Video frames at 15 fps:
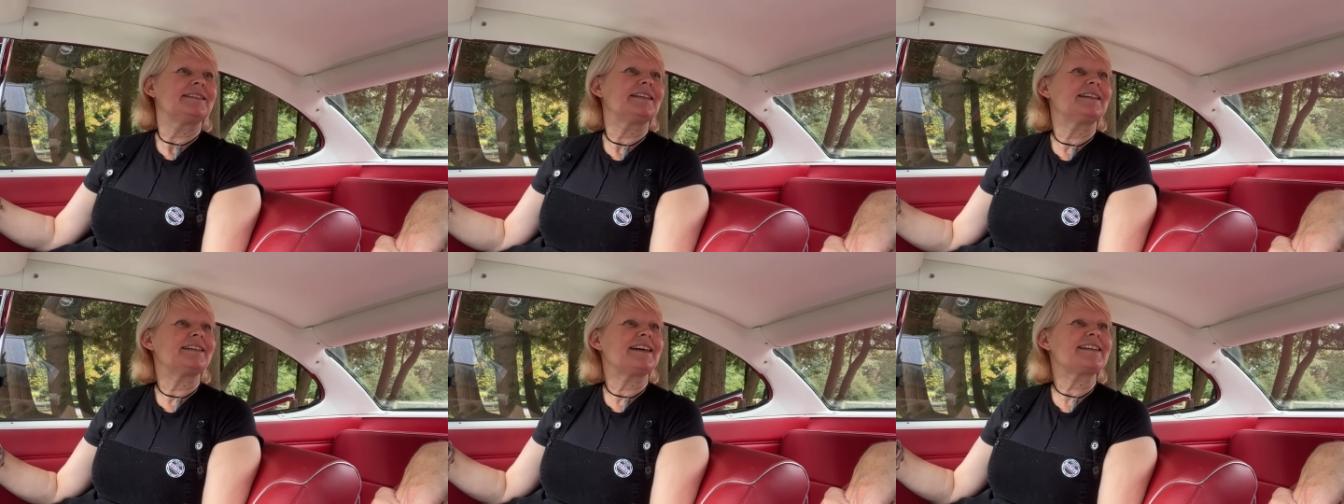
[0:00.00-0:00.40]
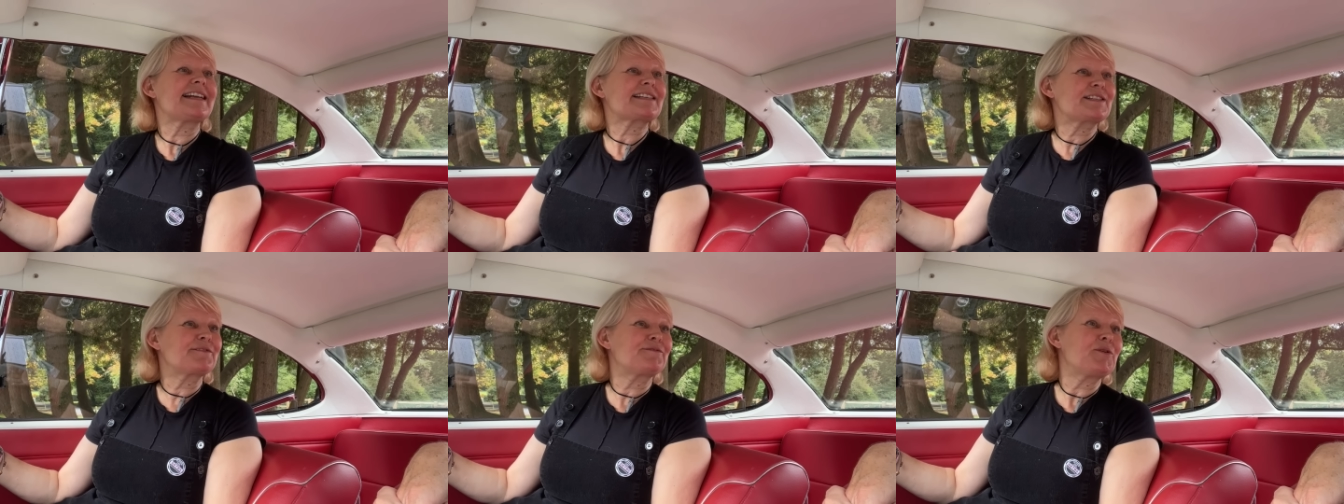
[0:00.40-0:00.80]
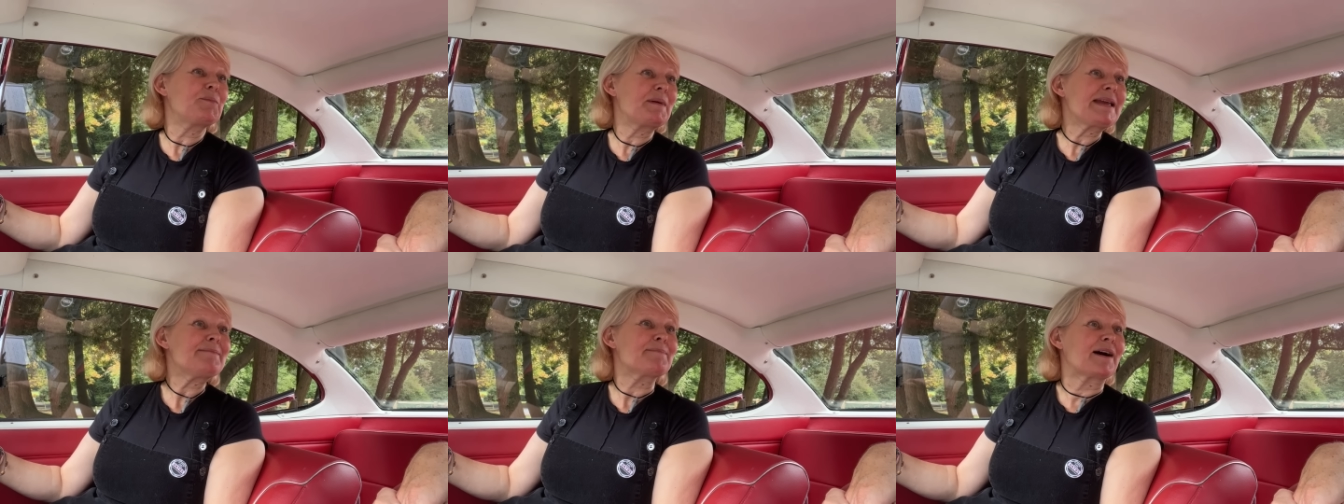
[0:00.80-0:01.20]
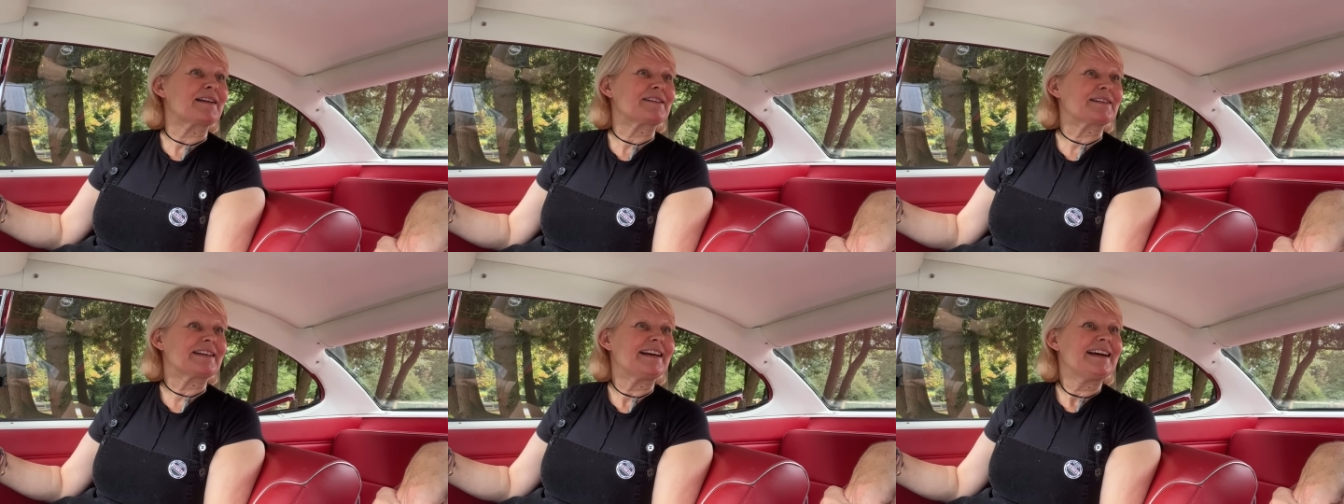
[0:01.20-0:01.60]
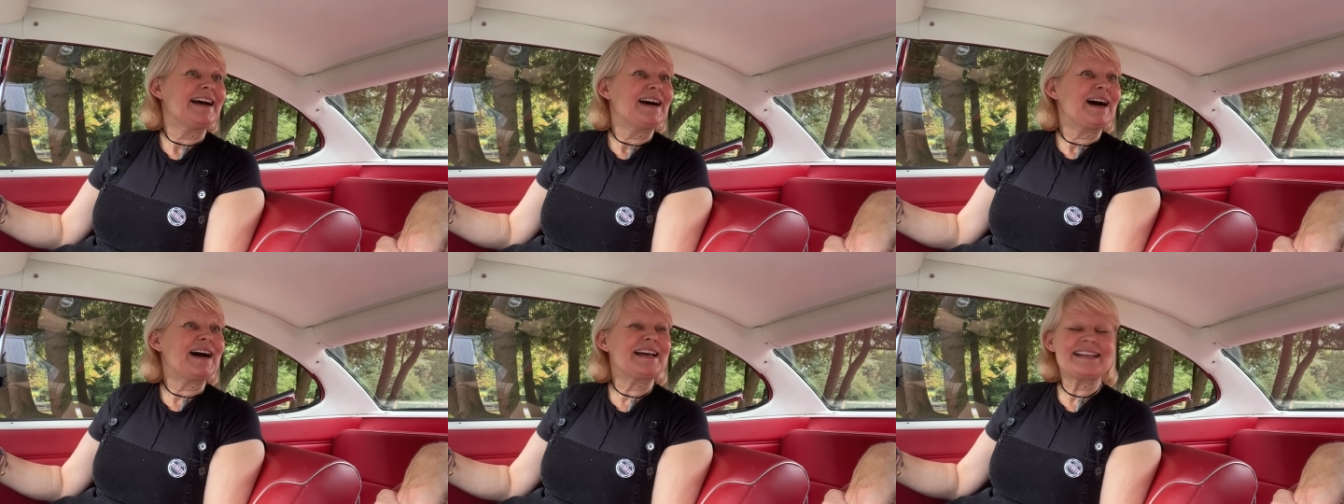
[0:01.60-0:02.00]
Yeah. And that's the full beam button. Yeah.
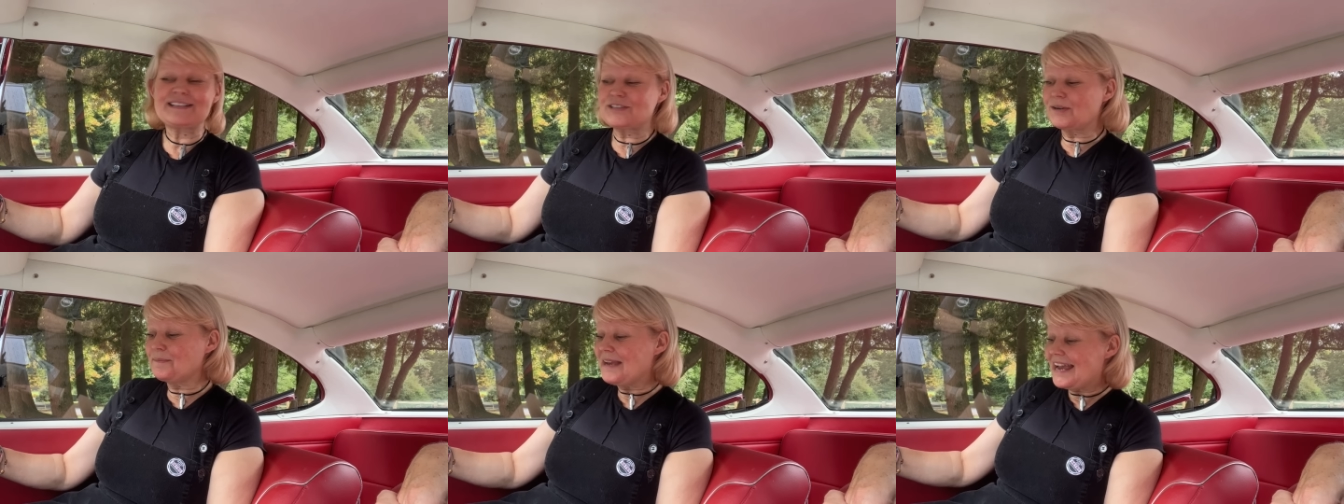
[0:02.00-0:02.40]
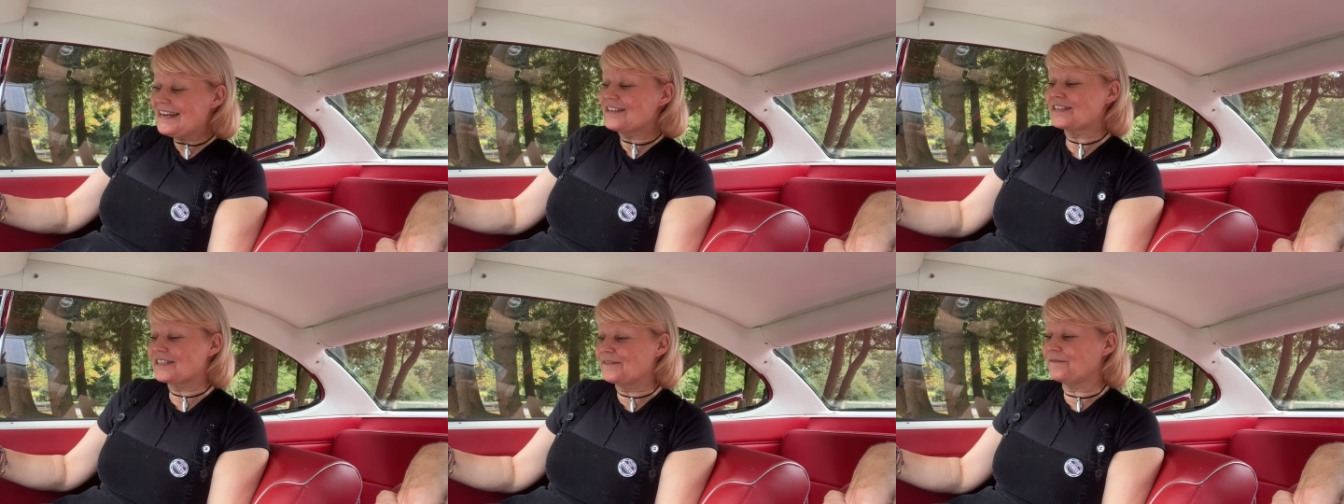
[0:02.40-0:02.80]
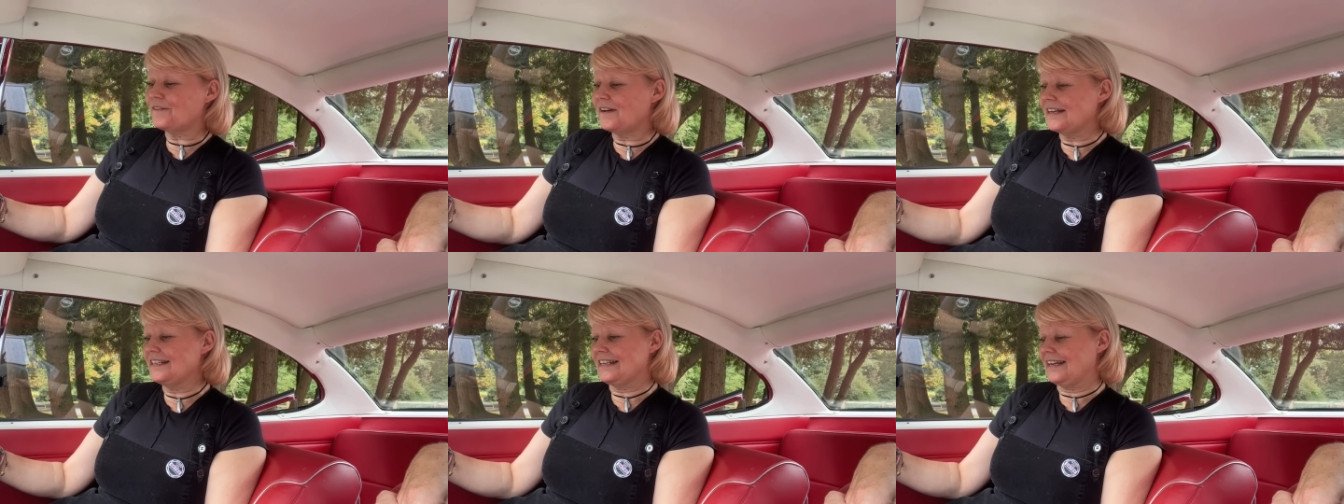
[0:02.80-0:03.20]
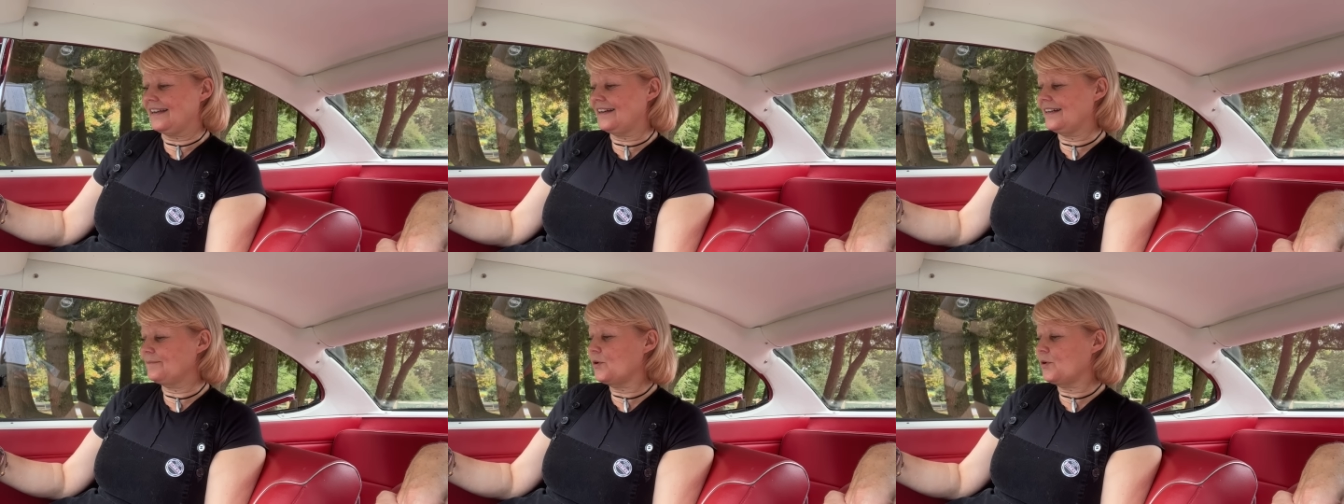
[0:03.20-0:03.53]
And yeah. it took me ages to find it. Um,